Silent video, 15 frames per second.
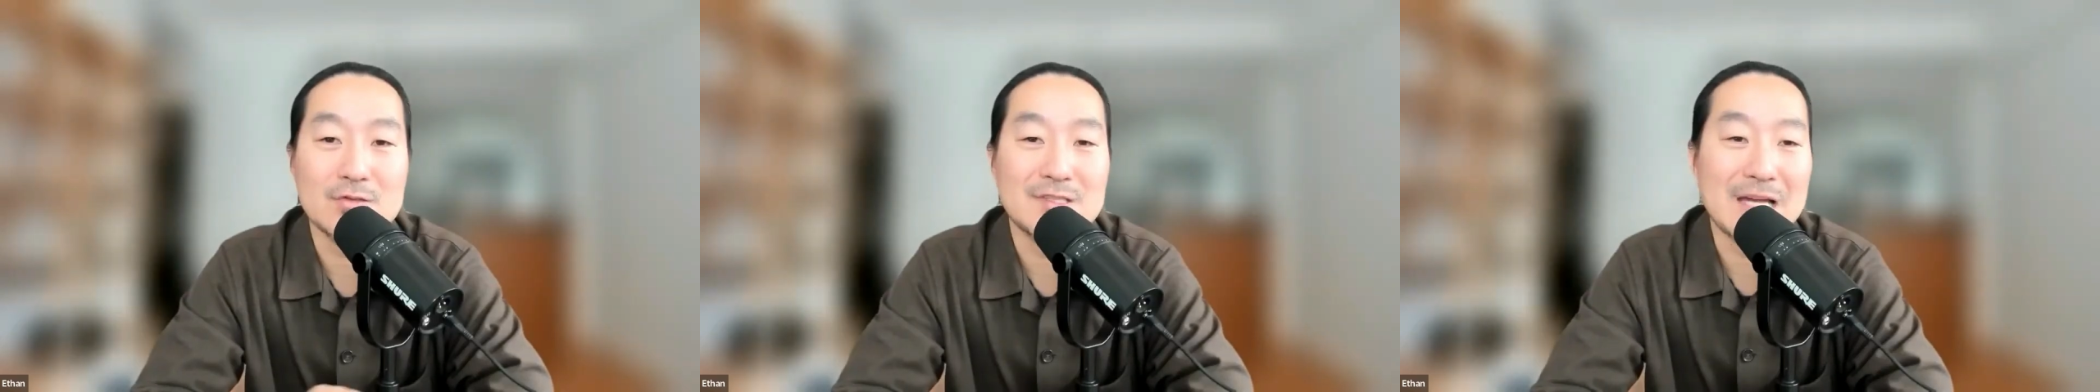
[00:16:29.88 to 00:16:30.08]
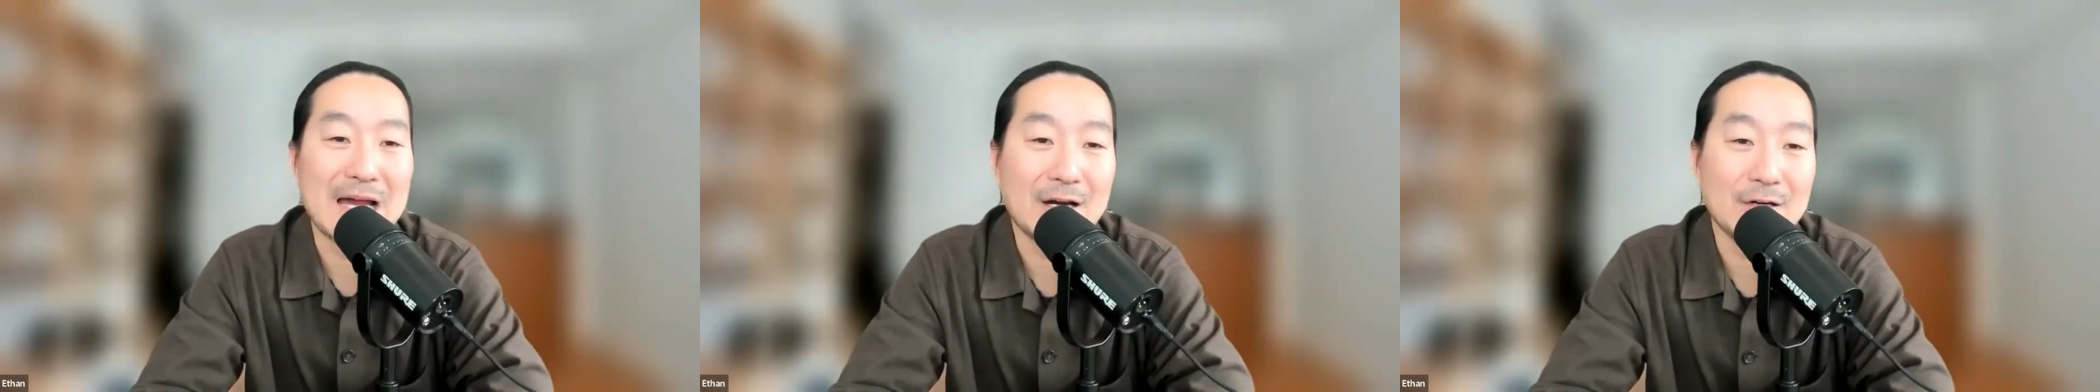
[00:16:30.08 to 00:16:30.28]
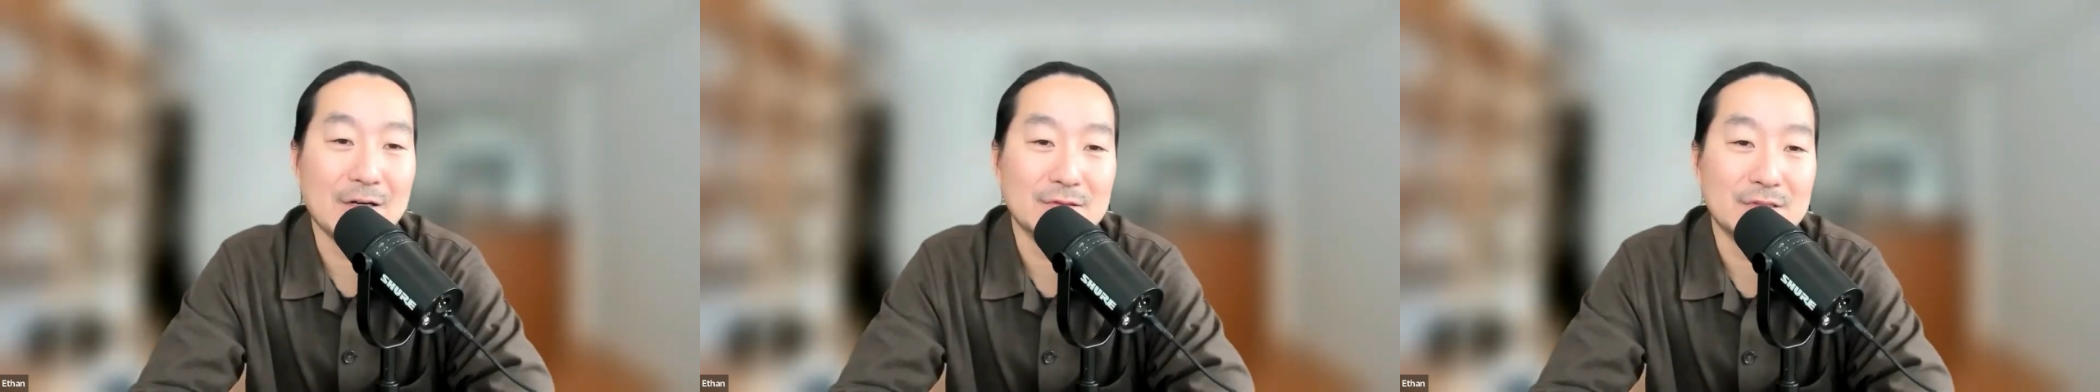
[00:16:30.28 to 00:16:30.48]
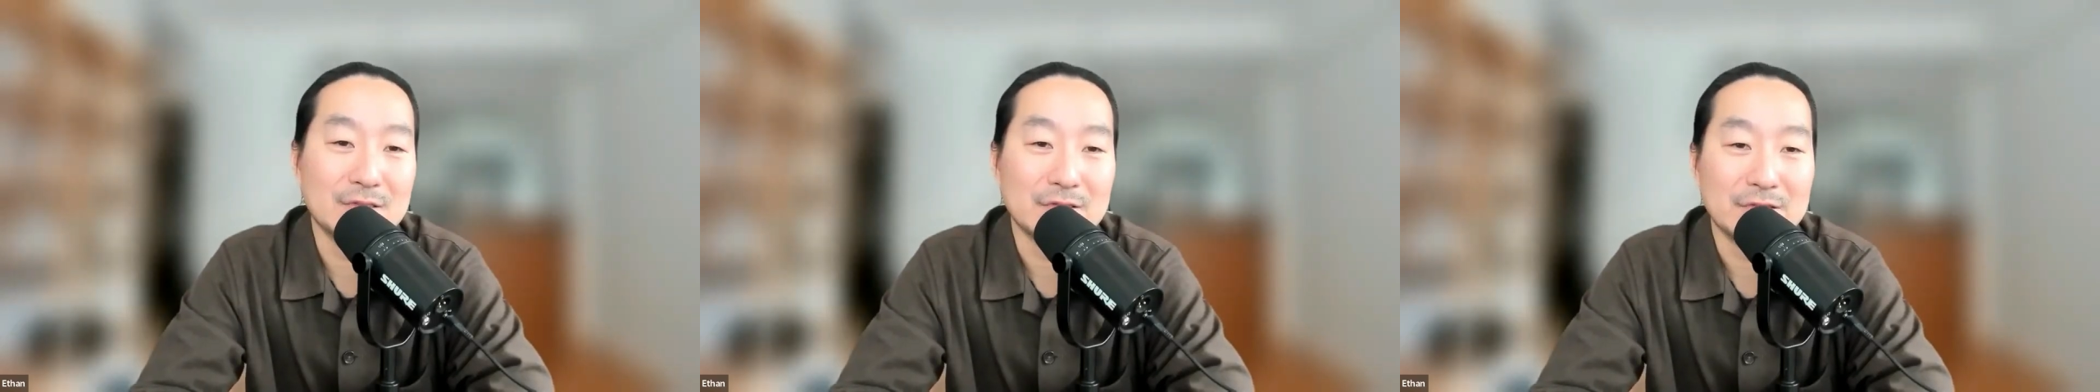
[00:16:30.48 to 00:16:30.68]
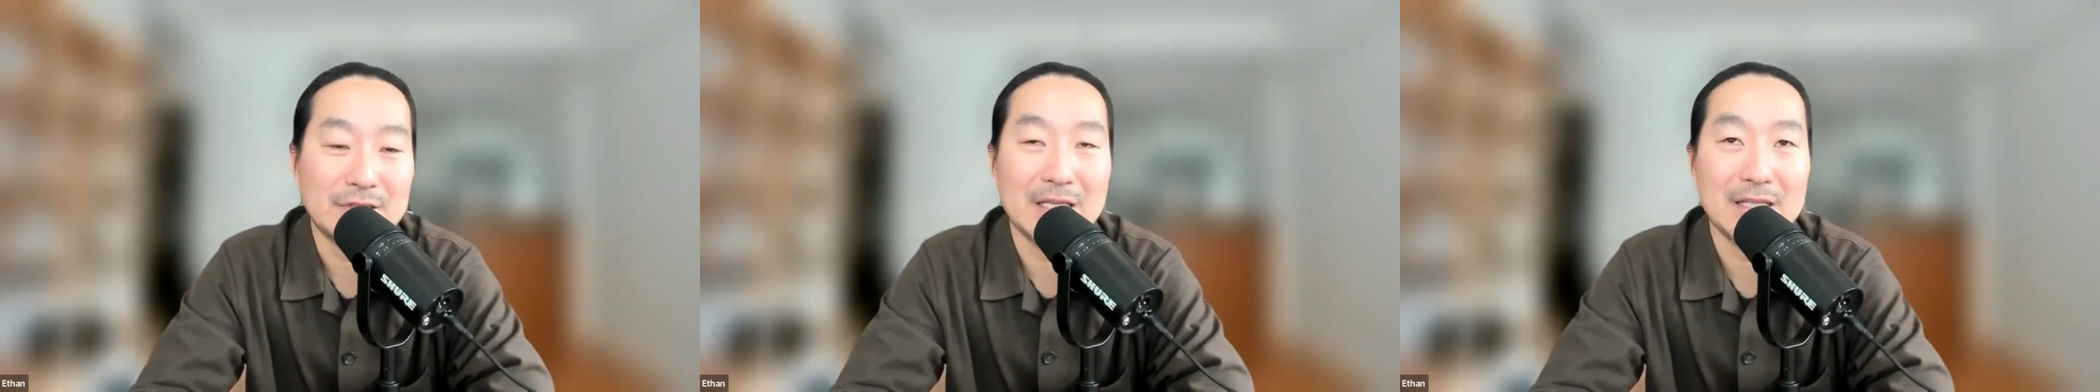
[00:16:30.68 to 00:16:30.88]
no
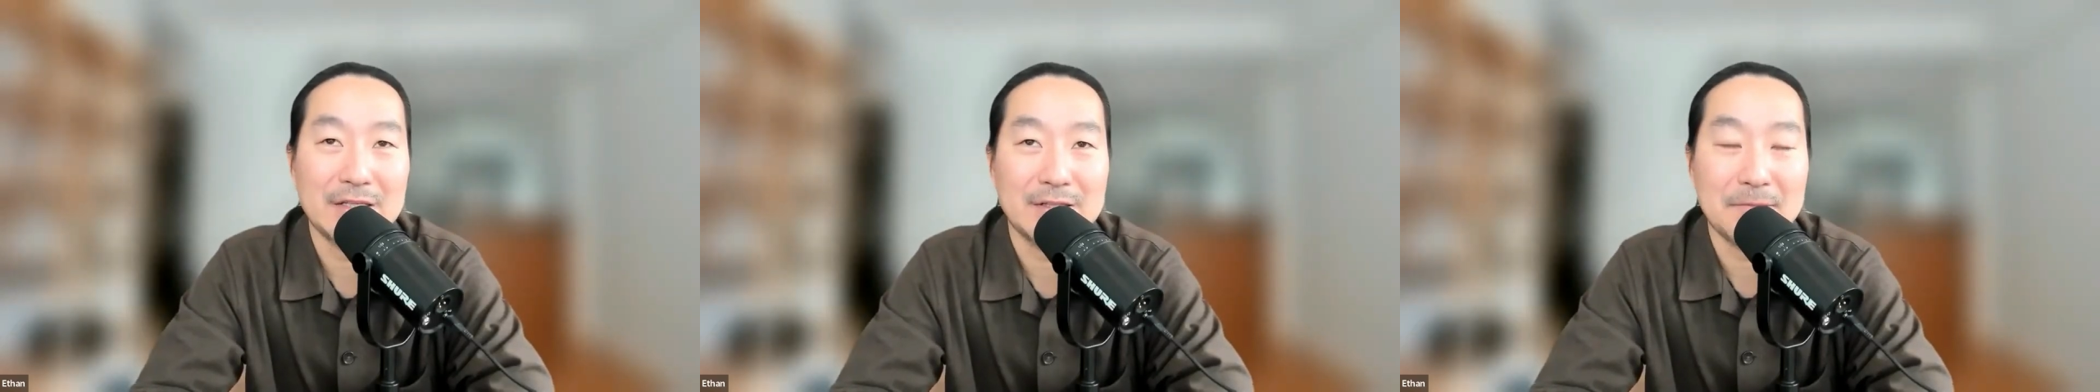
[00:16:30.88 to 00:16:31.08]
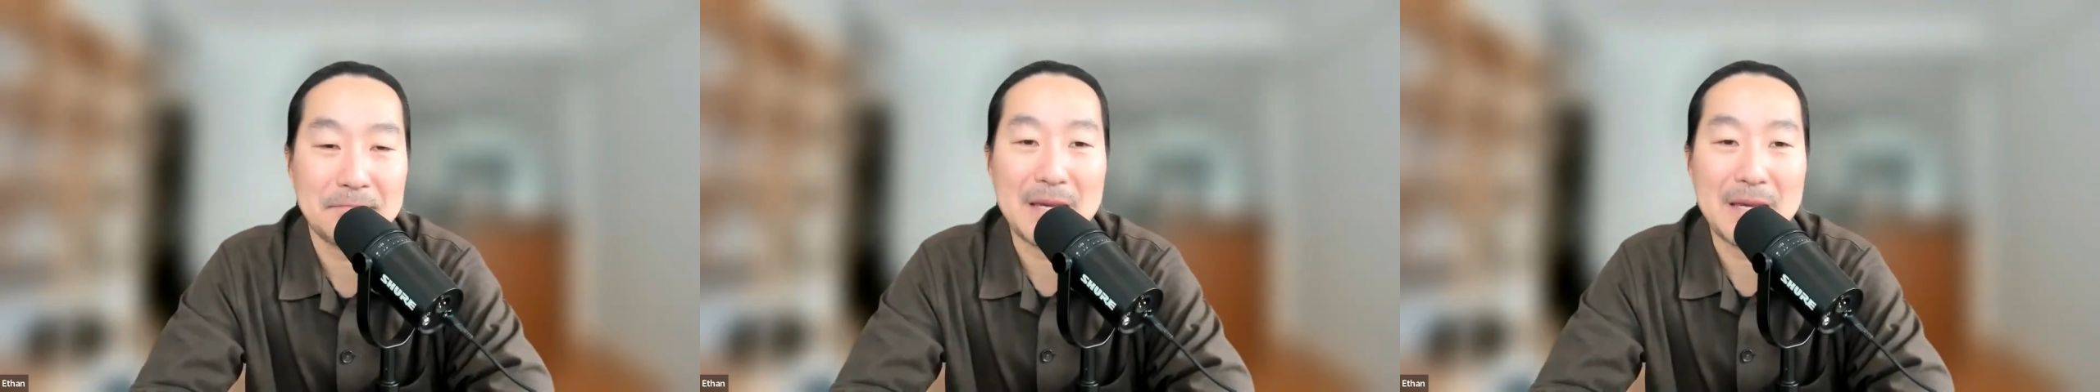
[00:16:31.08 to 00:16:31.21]
doubt that like the